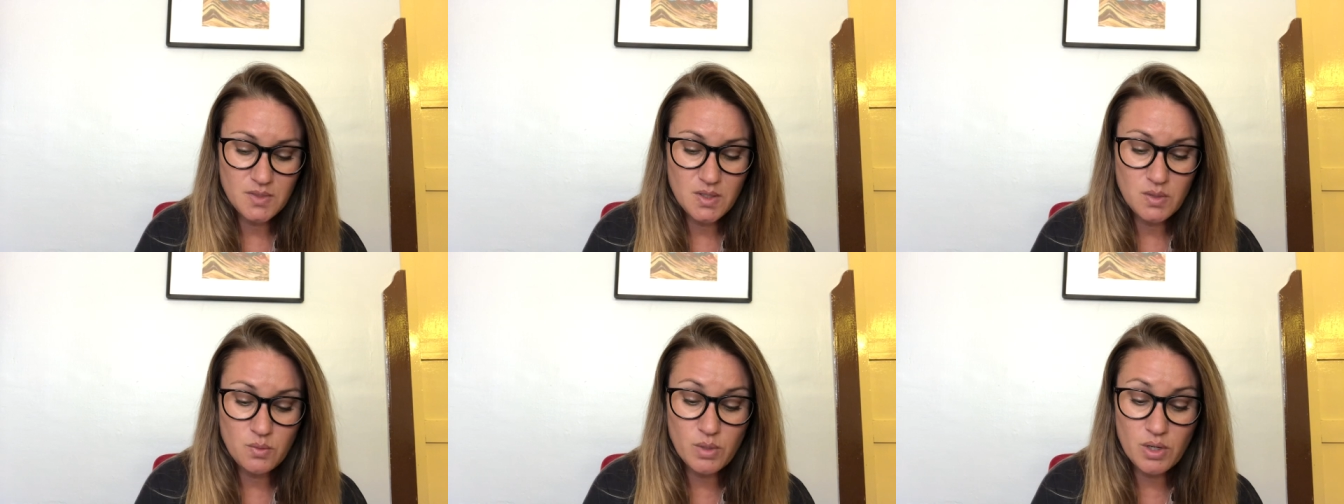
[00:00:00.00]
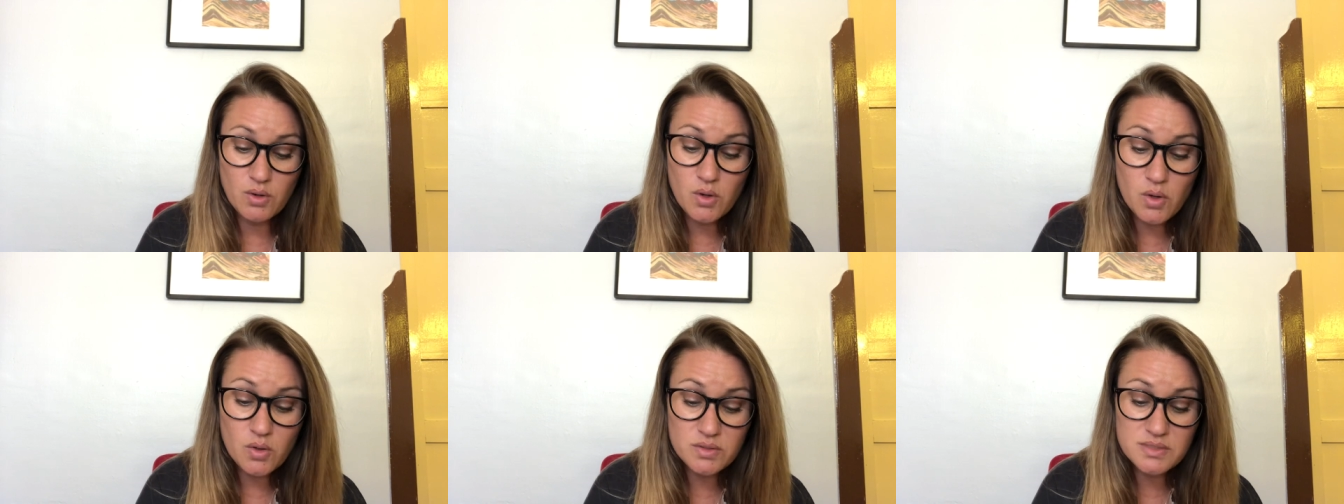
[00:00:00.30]
We're
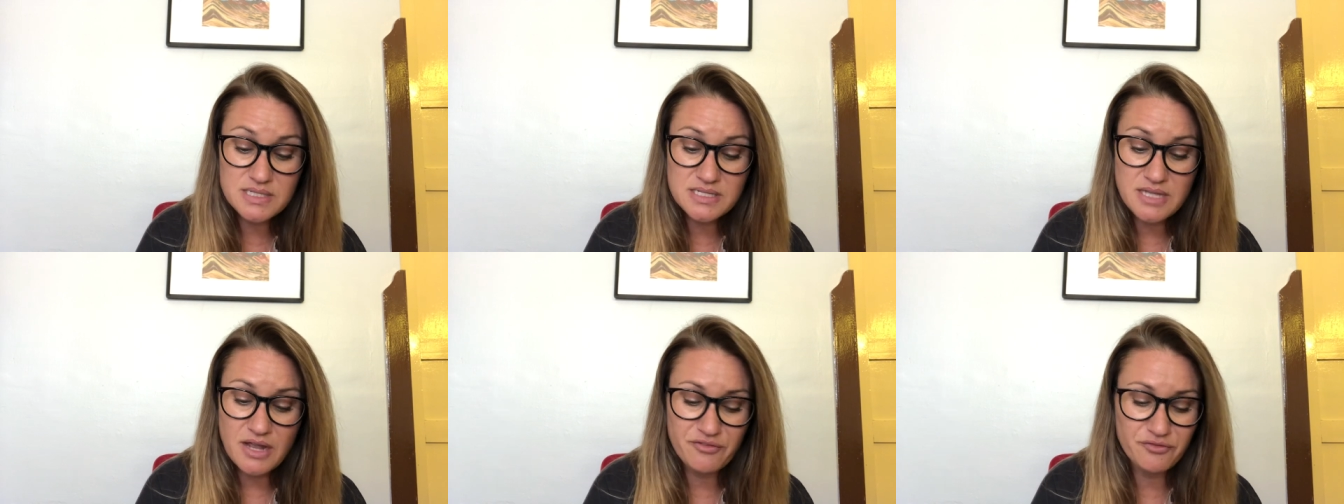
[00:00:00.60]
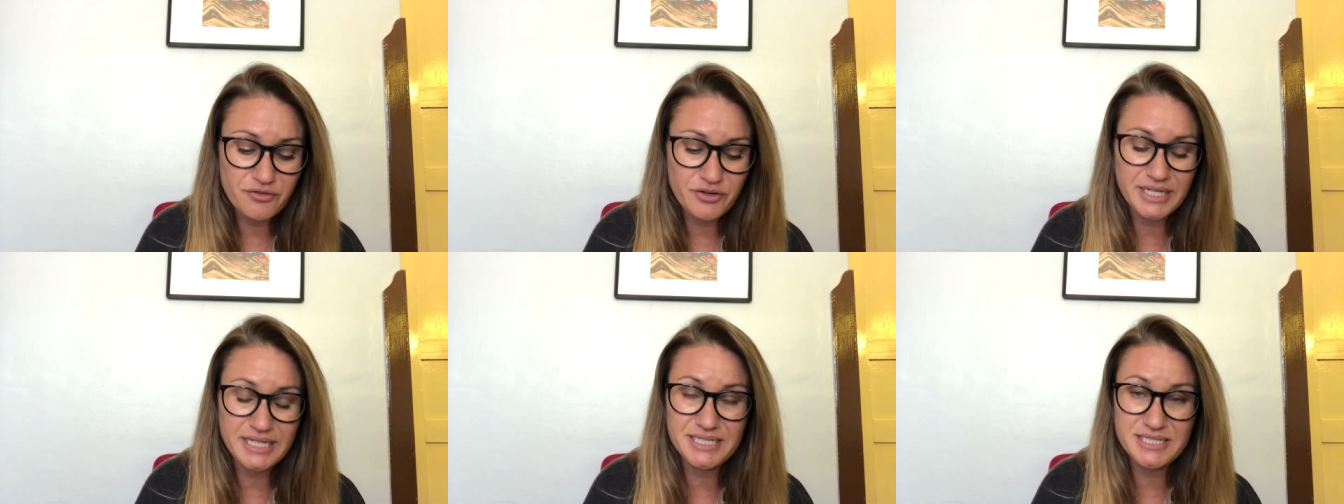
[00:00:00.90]
all
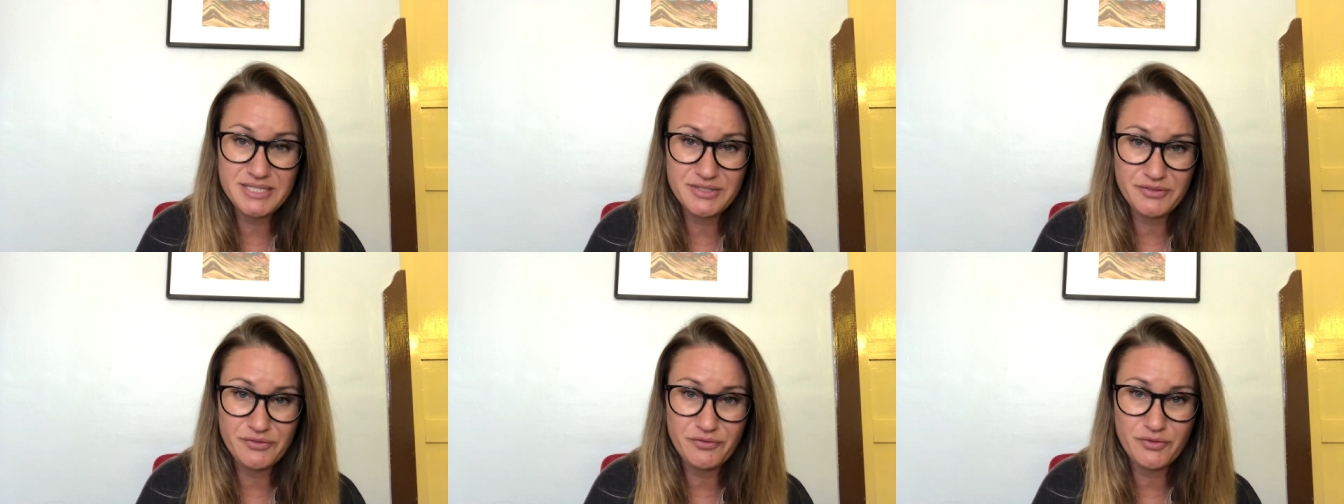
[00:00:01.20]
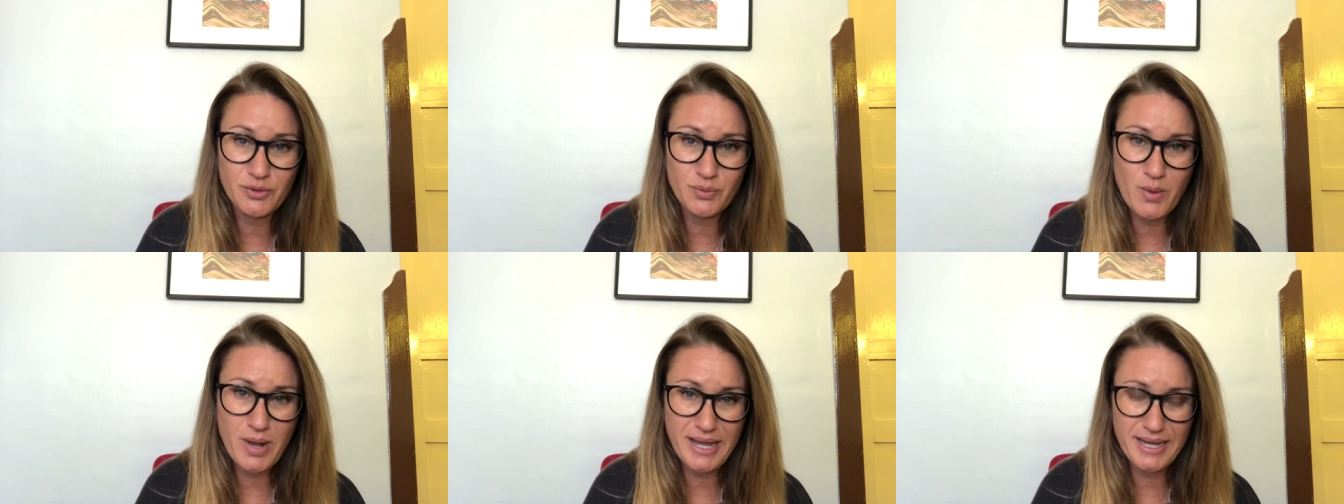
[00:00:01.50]
suffering in
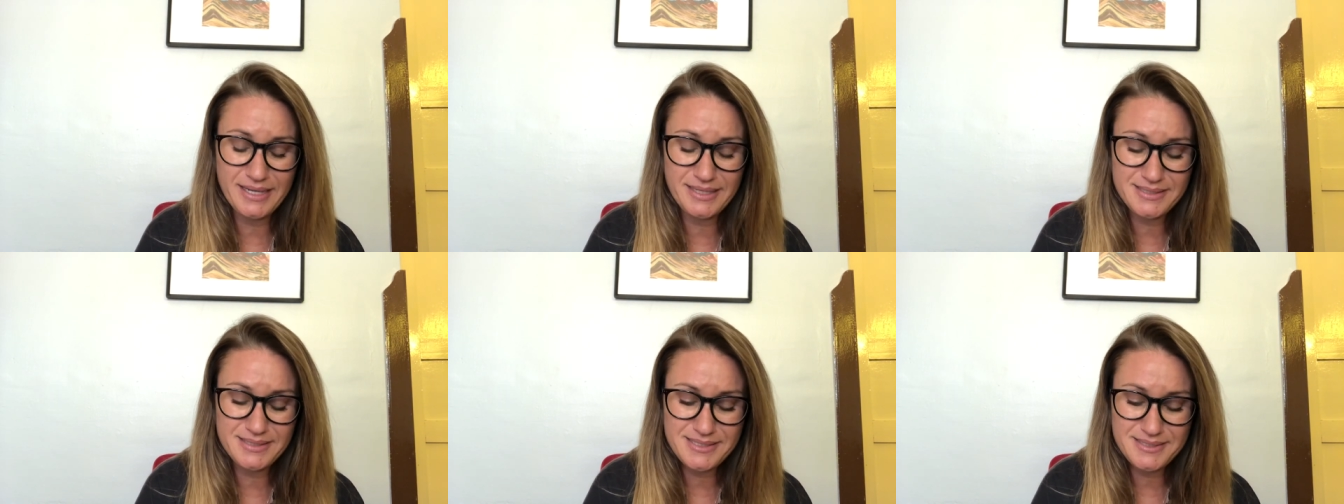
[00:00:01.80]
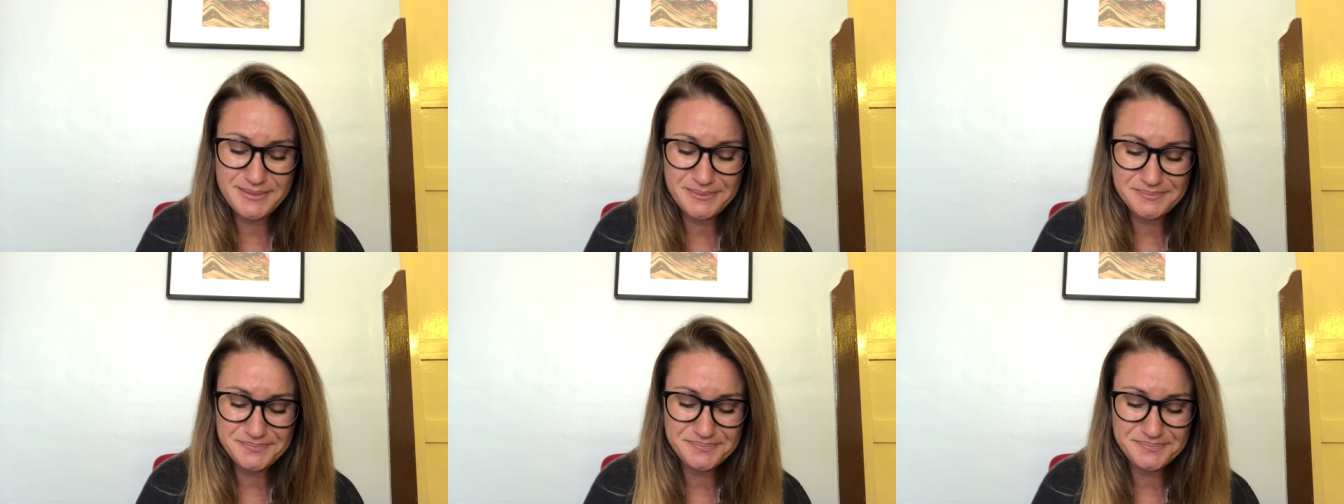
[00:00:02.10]
different ways.